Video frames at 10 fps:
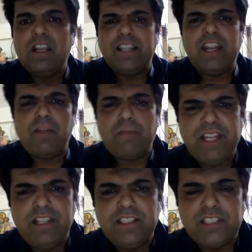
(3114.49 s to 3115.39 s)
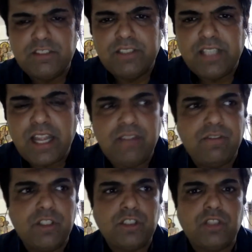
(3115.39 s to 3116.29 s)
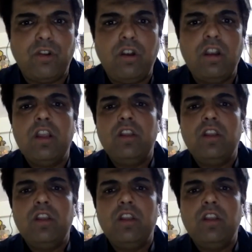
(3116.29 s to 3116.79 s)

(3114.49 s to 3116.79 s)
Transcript: There are many reasons with that. First of all,